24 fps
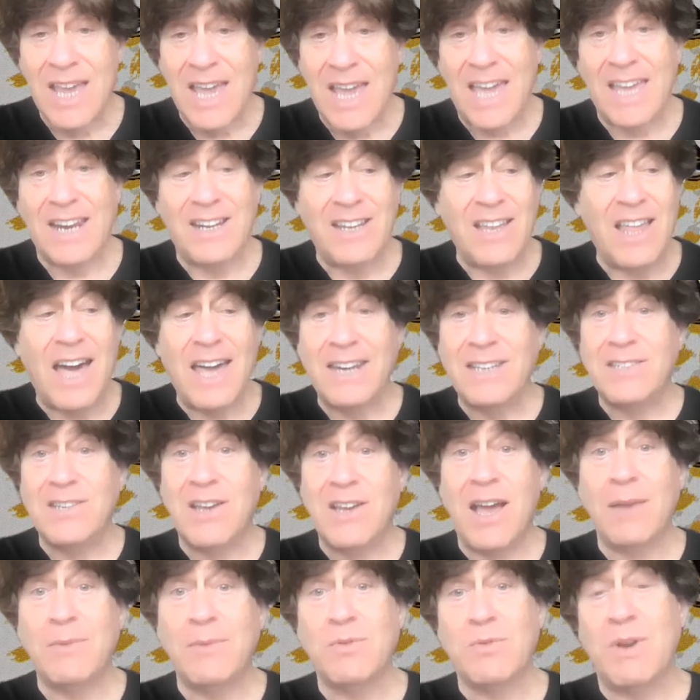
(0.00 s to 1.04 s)
And a lot of
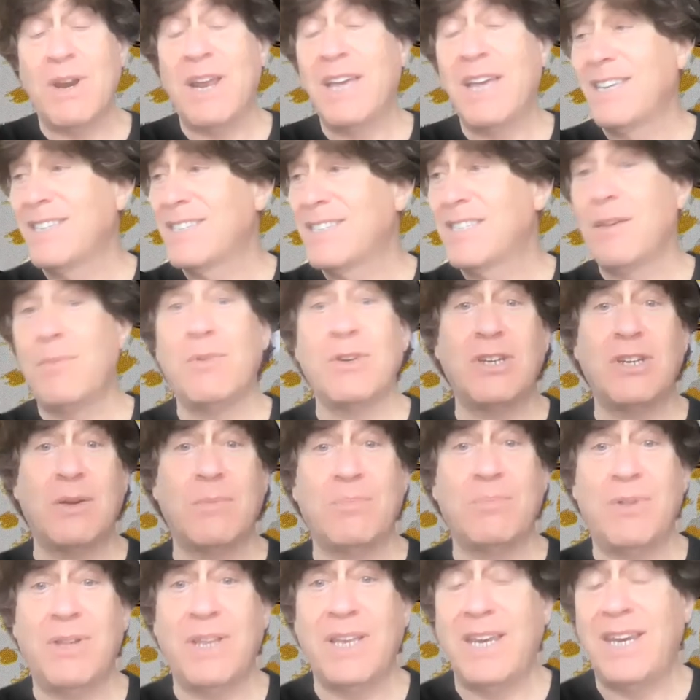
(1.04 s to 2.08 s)
times when I get someone
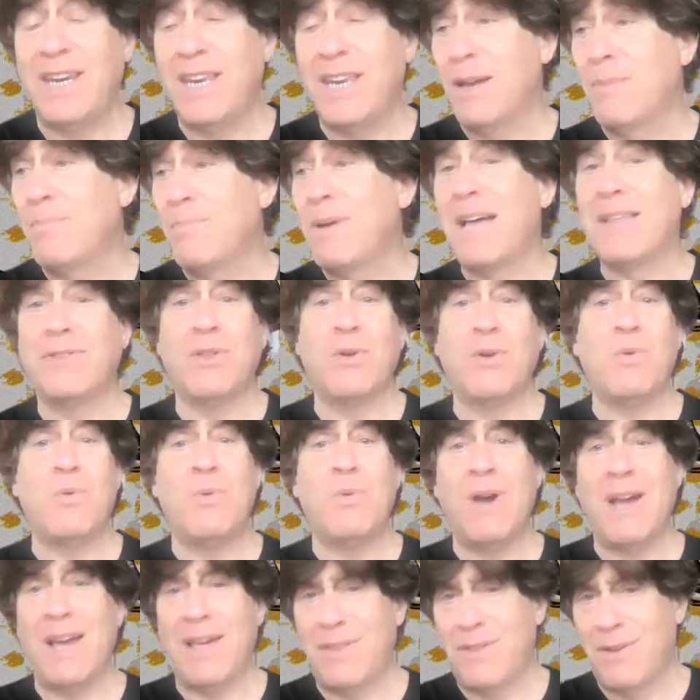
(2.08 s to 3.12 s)
complaining about the
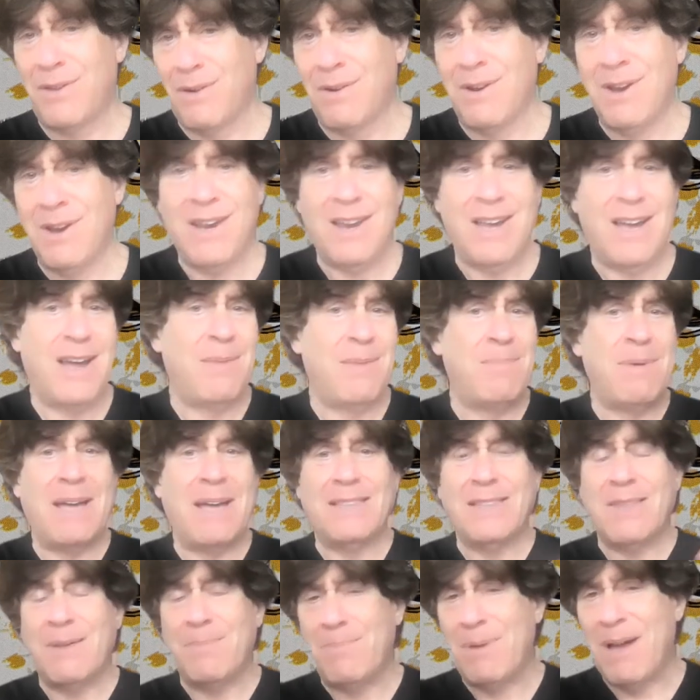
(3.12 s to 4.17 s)
weather,
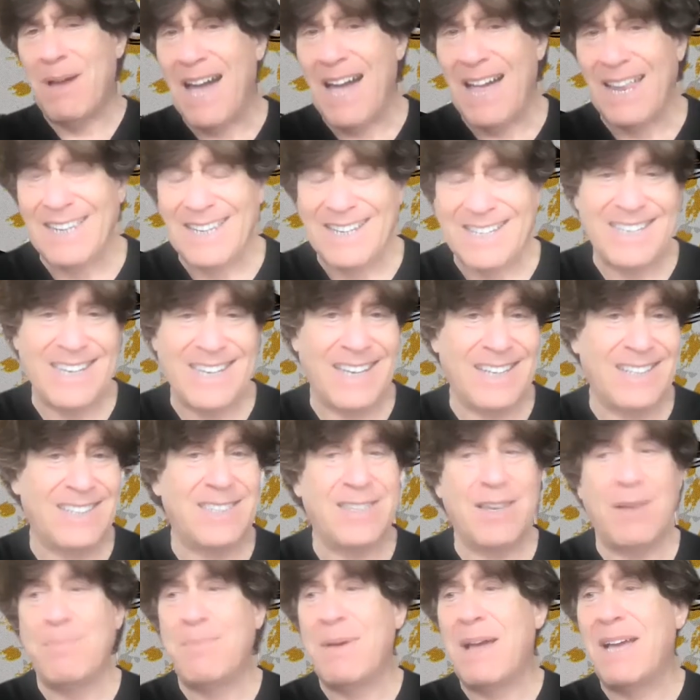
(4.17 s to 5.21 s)
about the
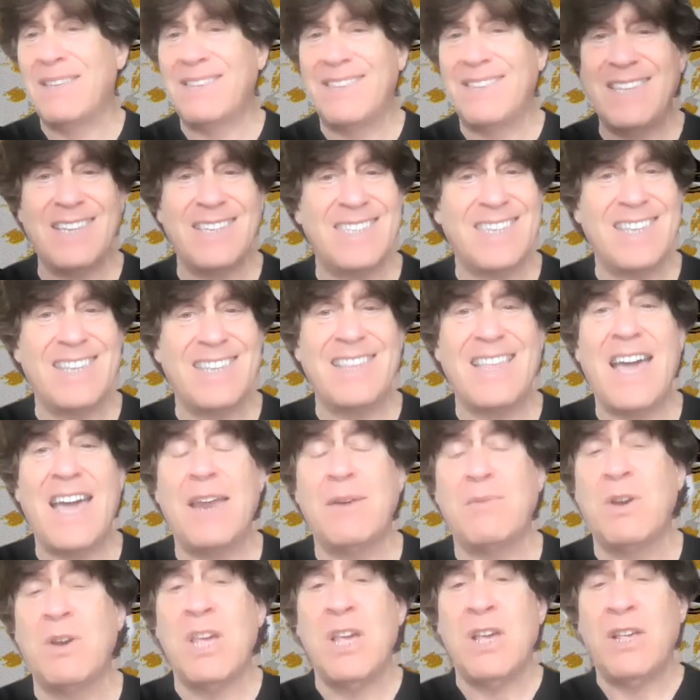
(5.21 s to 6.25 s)
politics, about this and
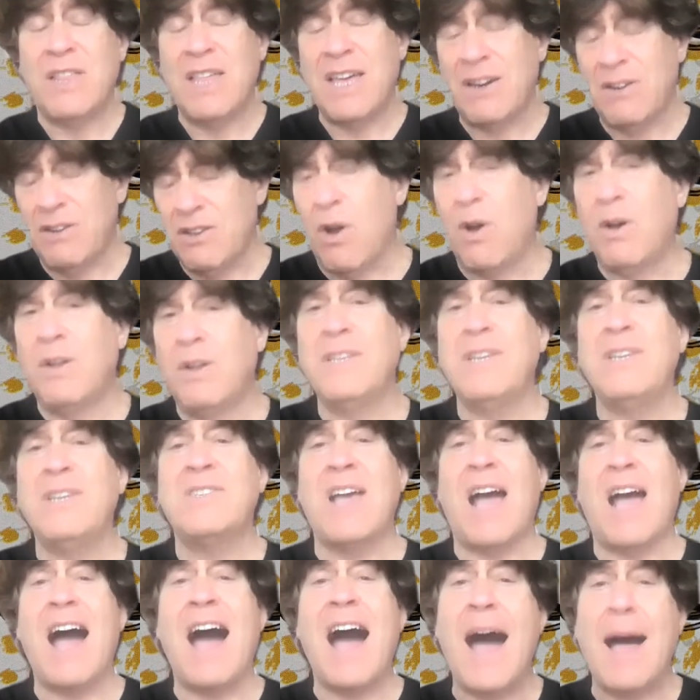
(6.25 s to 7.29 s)
that, that all these
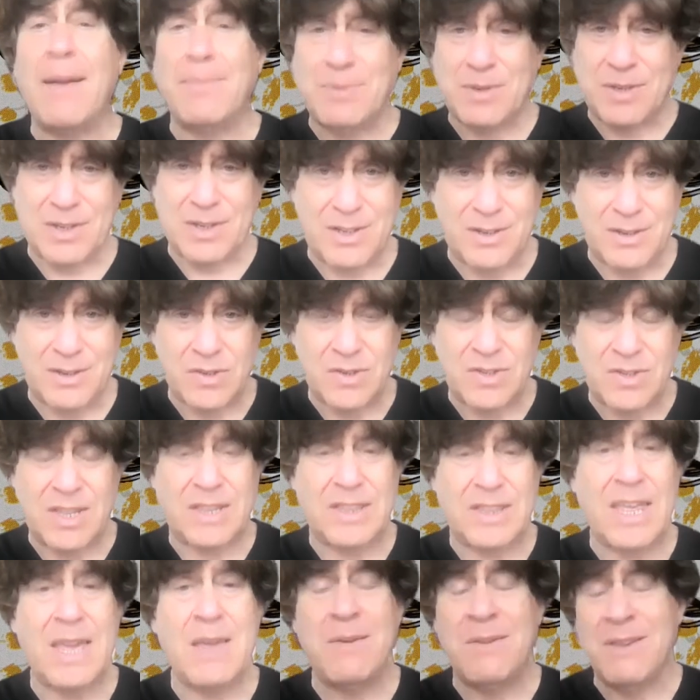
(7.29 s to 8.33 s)
obstacles
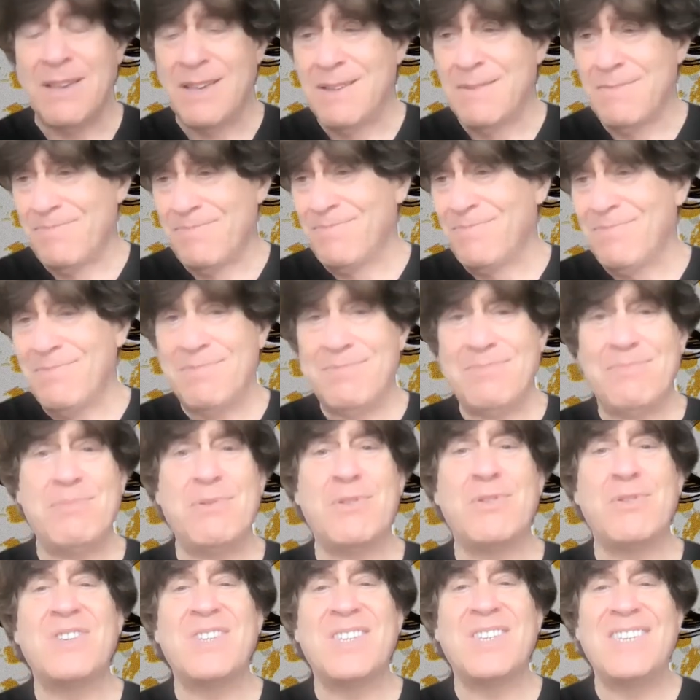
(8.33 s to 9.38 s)
that they
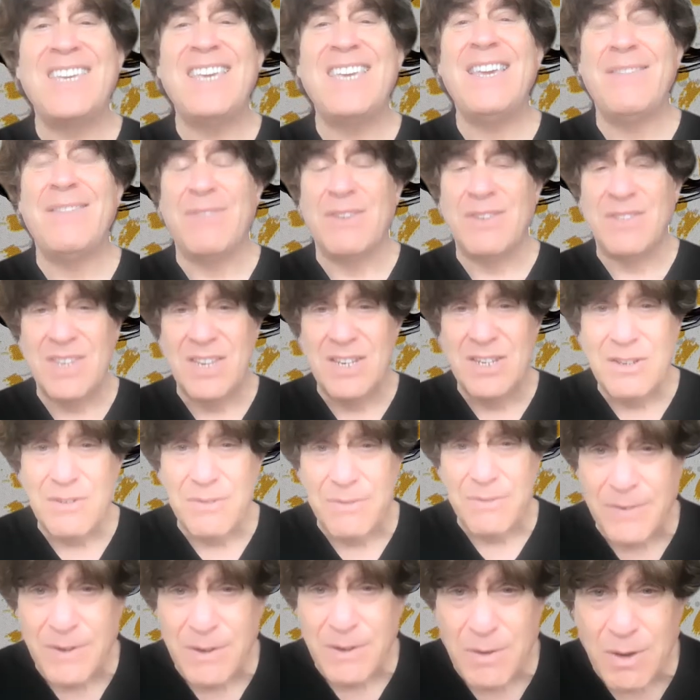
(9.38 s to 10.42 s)
perceive as
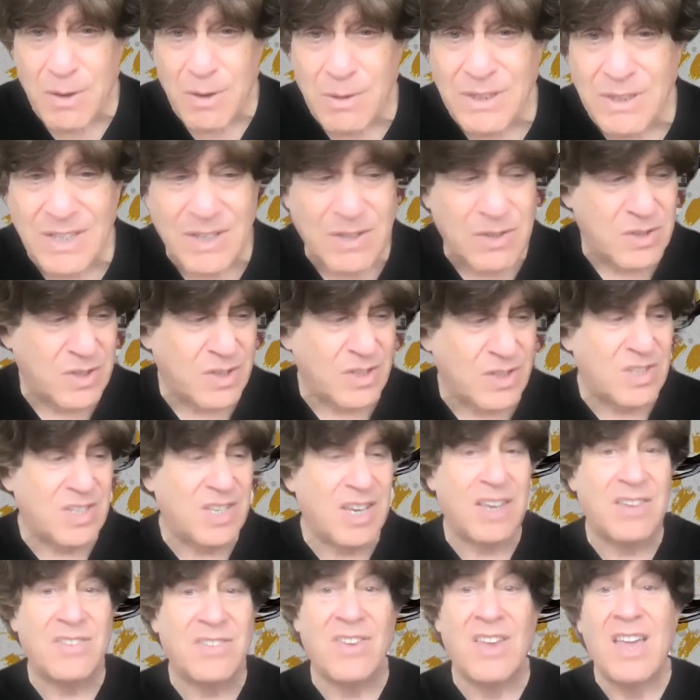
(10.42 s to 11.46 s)
interfering with their
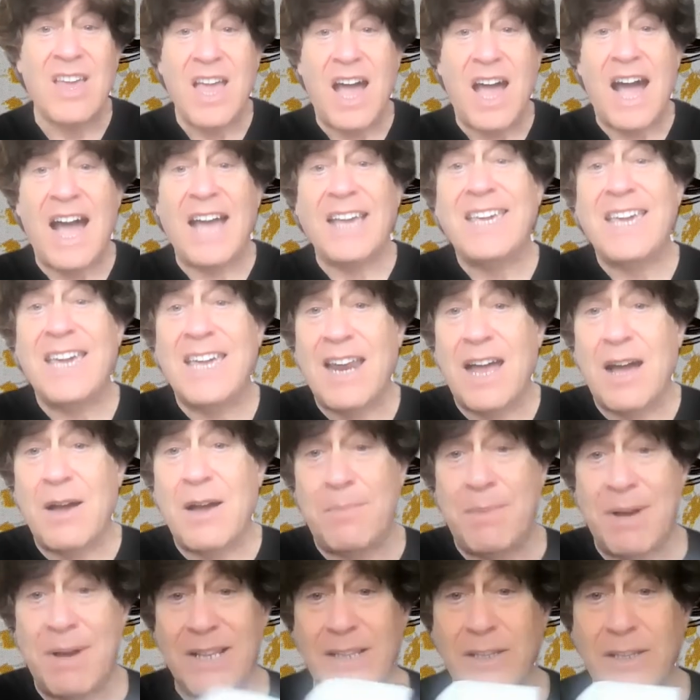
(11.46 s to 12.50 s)
success, I get
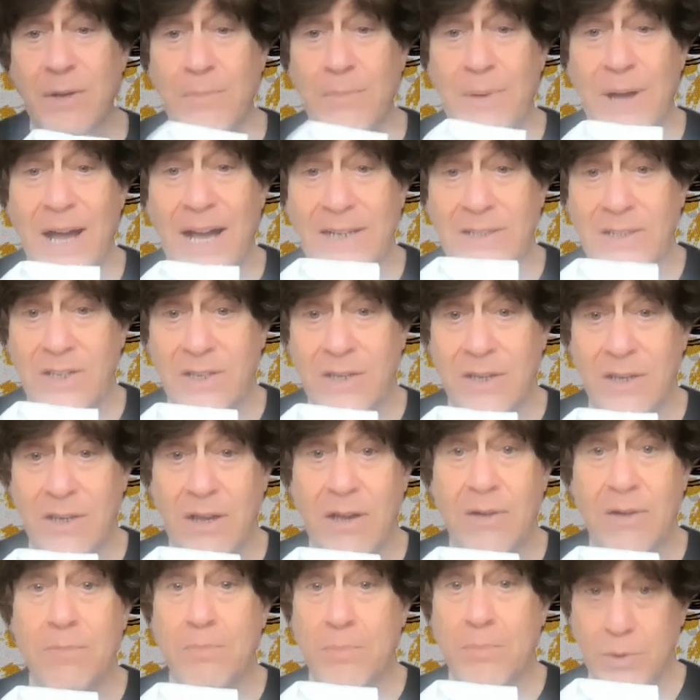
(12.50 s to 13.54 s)
out my little box
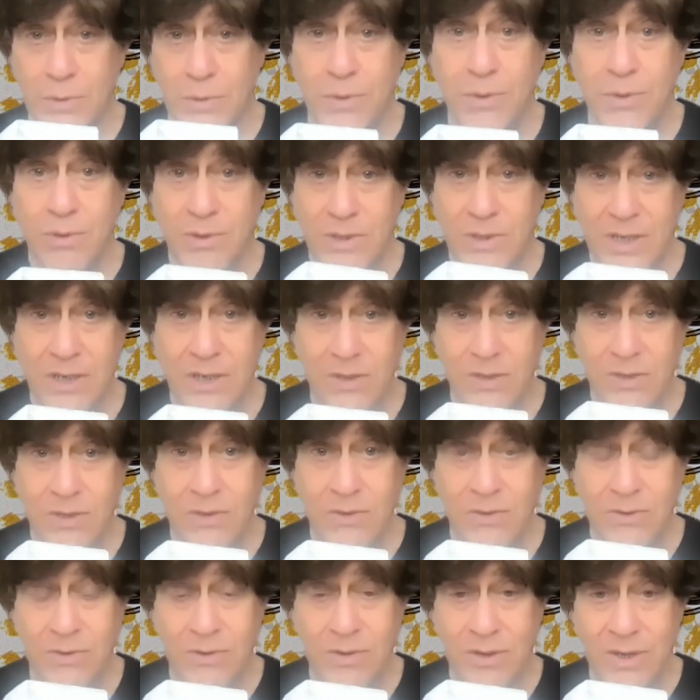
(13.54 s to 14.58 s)
of boohoo
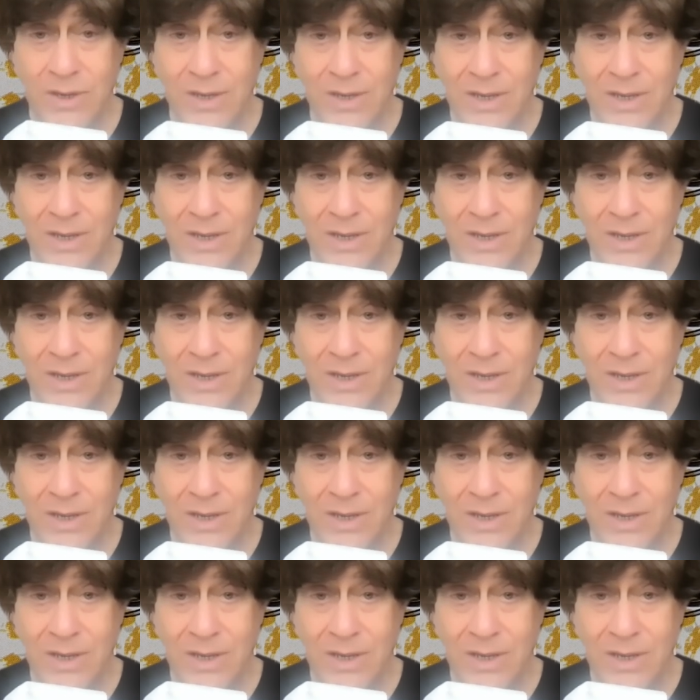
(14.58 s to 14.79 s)
tissues